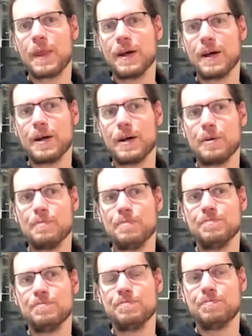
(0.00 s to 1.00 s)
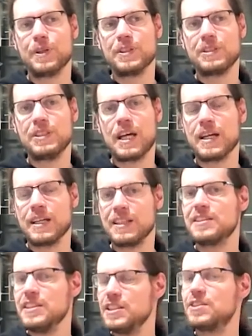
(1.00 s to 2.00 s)
Um, but yeah, it,
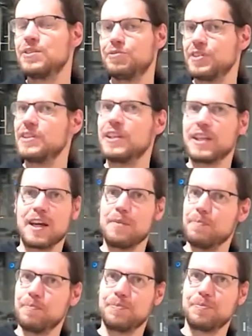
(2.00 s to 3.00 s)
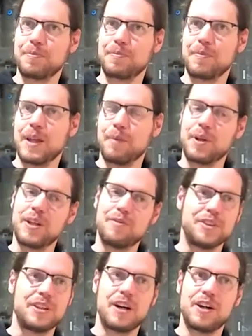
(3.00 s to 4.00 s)
it needs to fit the game. But if
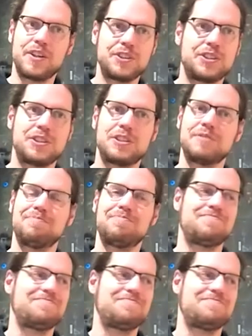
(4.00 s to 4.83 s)
it does,